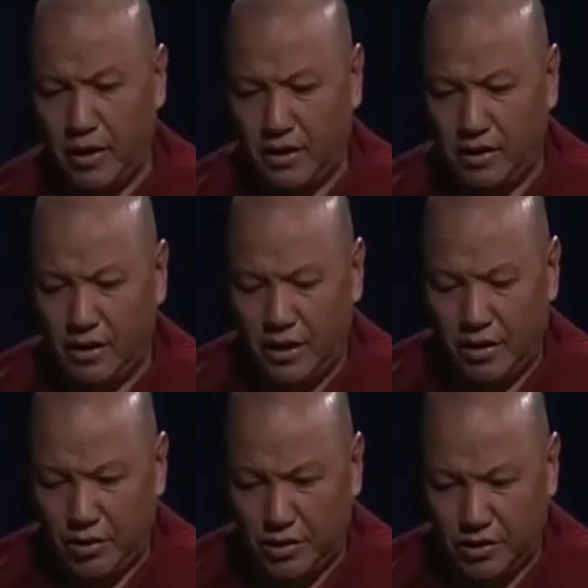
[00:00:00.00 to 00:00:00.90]
And then
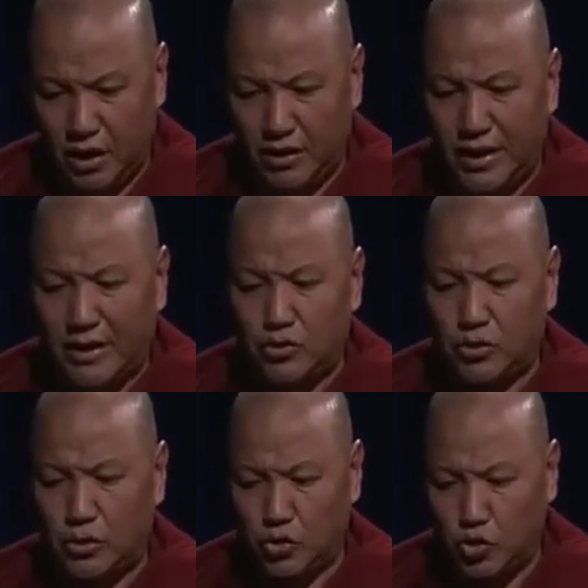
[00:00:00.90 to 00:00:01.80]
there is a
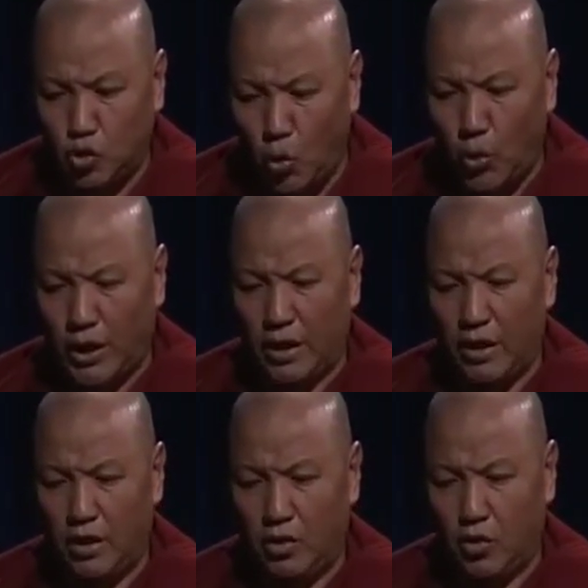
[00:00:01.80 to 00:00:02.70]
natural joy
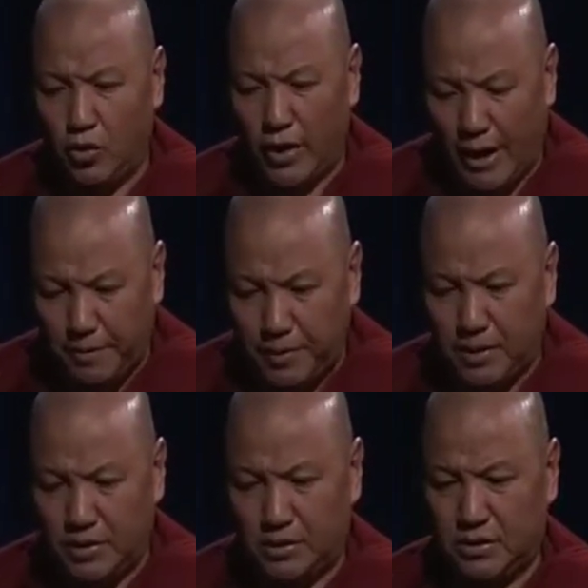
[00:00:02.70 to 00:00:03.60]
or
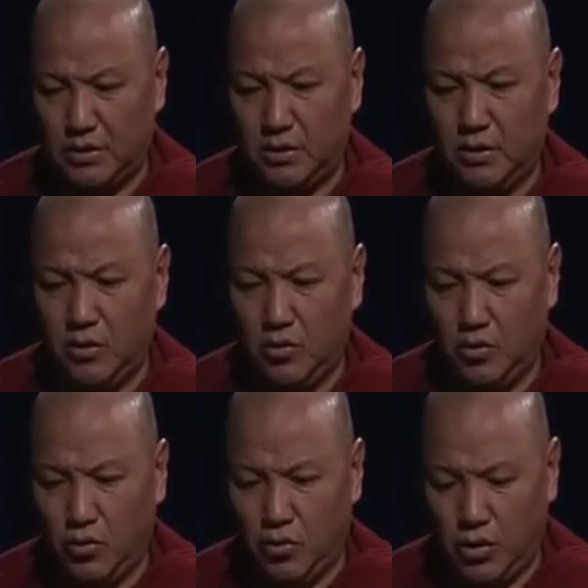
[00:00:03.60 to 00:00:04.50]
happiness
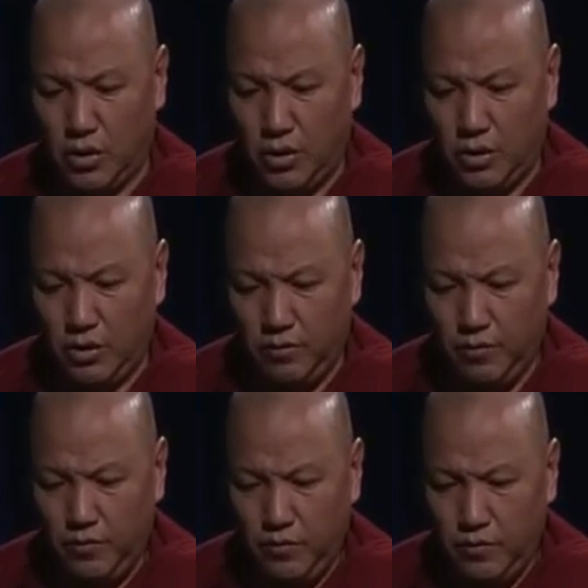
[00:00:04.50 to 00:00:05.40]
or
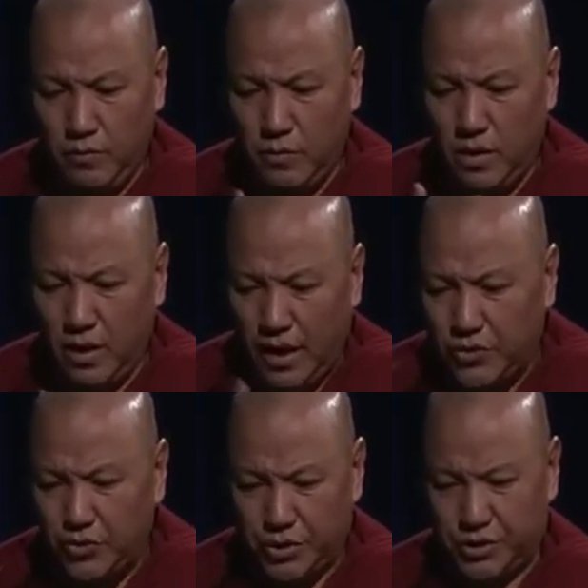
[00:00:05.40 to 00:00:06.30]

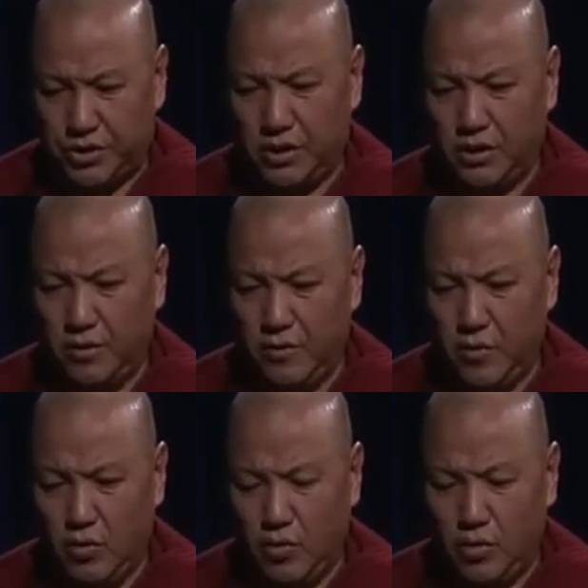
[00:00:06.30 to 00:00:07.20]
interest
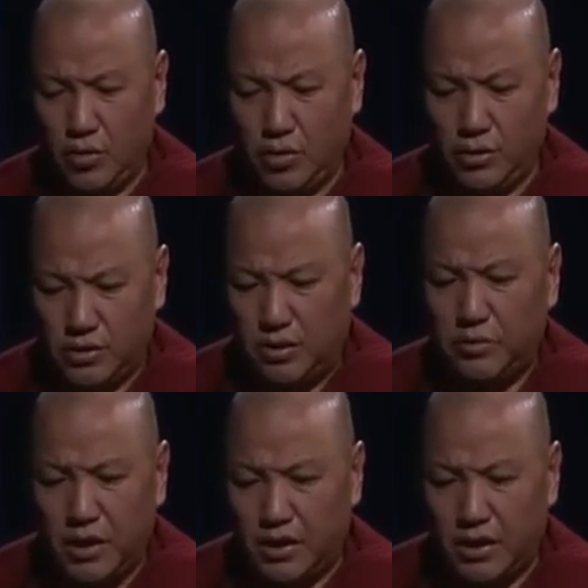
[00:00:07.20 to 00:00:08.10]
or
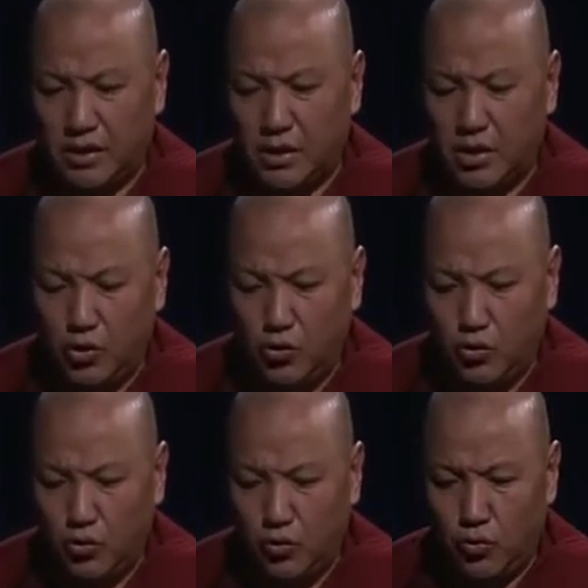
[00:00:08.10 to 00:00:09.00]
something that you
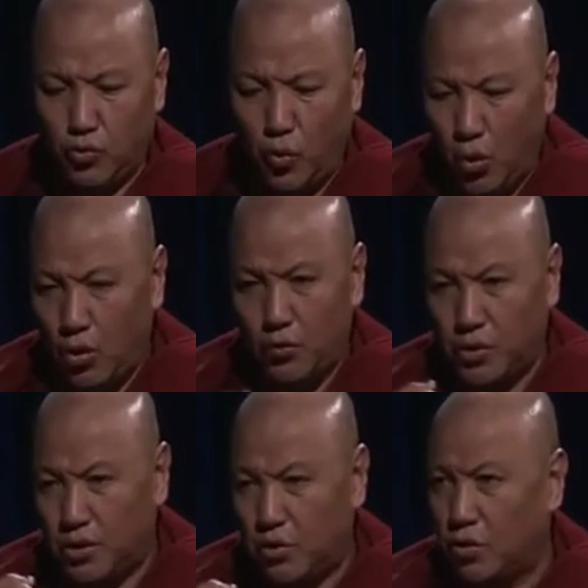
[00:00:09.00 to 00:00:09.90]
could work
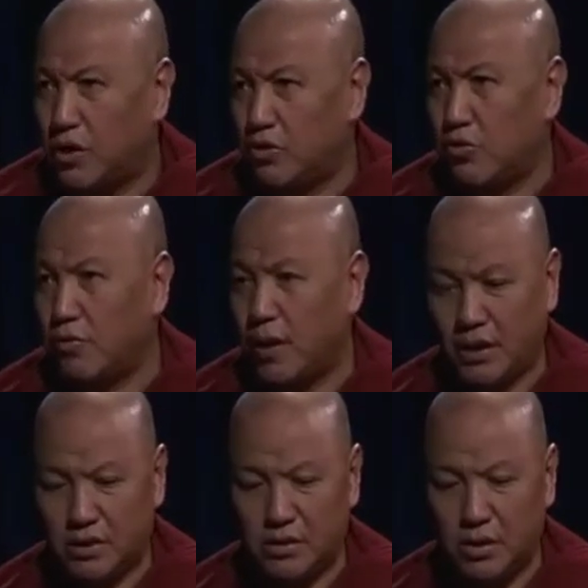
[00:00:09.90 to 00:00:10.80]
with all sentient
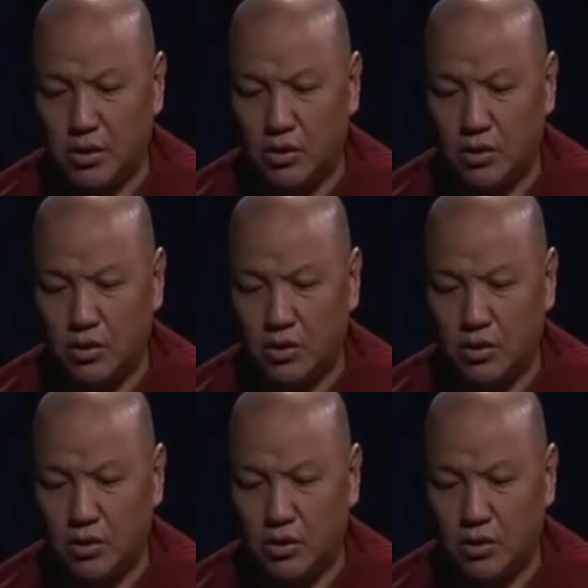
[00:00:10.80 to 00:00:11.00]
beings.